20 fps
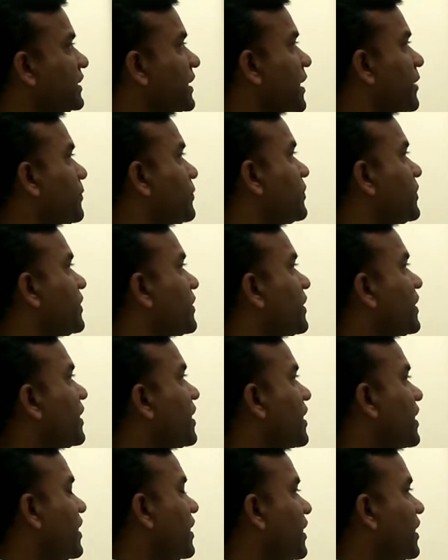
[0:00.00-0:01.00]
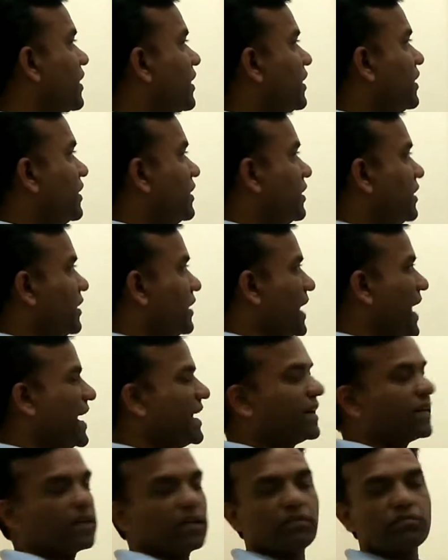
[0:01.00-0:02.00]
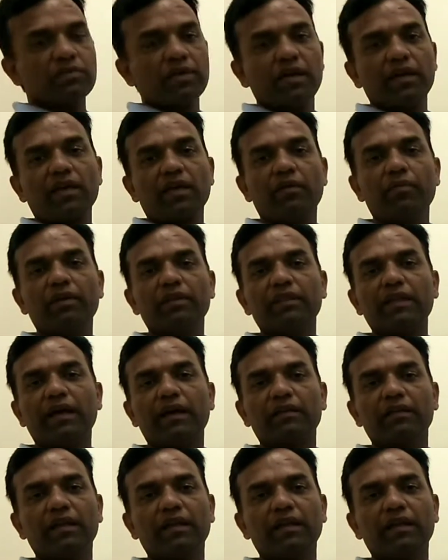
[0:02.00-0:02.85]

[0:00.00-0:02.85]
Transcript: If like terms are given there,